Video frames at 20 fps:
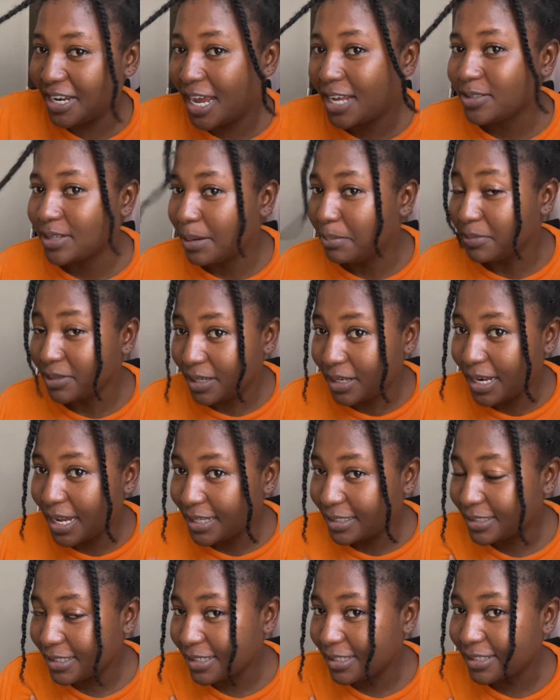That's why I'm looking
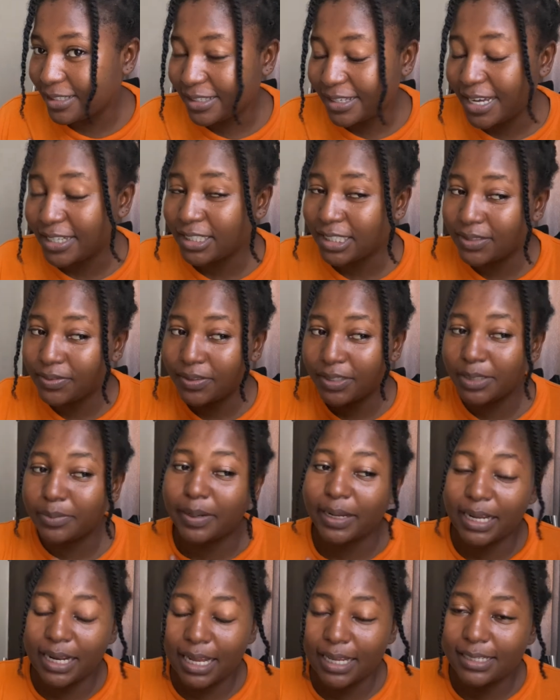like this. I just finished my
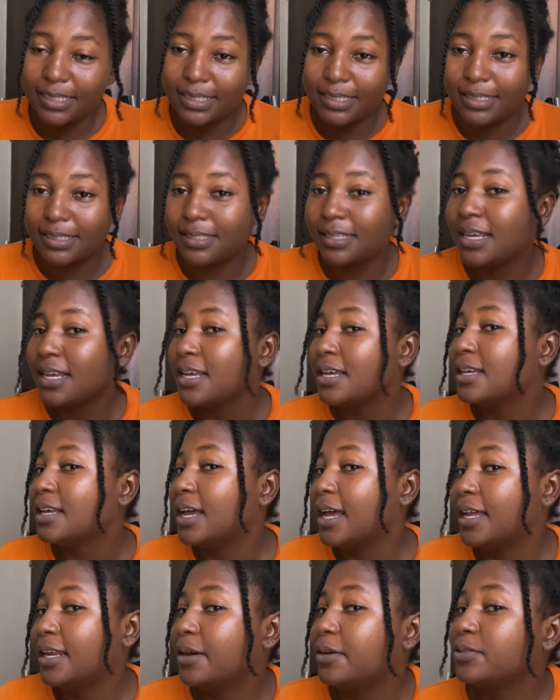classes
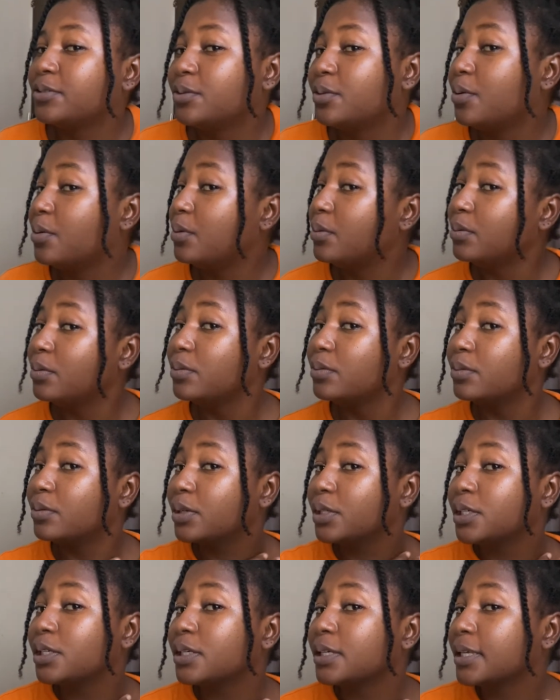and I want to go
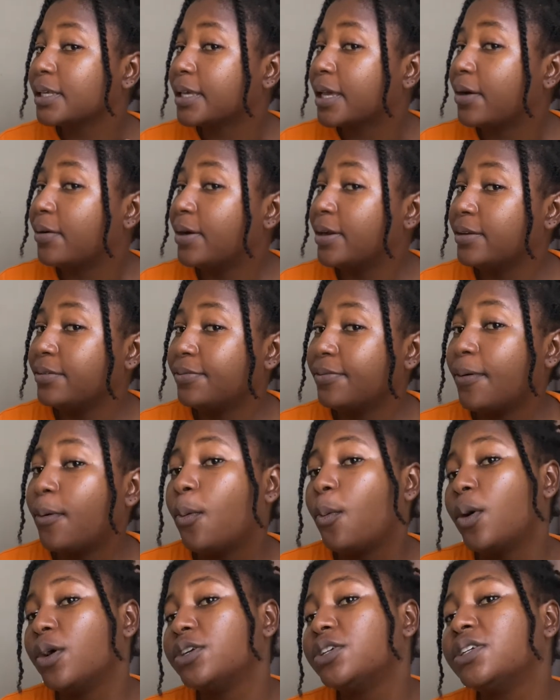get ready for
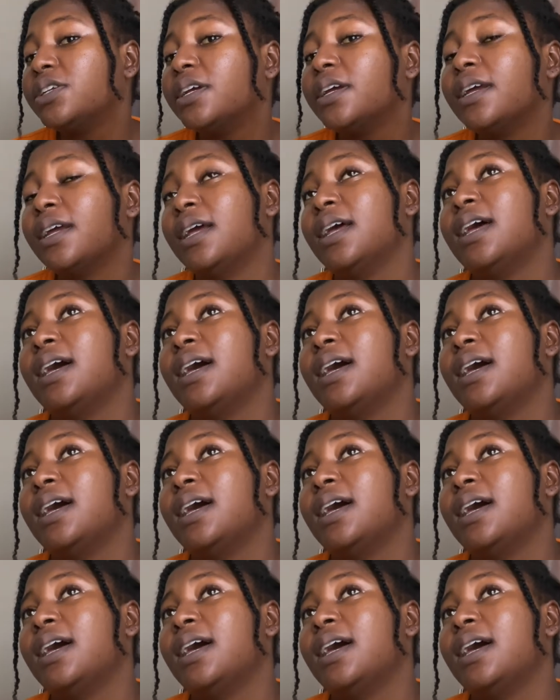wash day.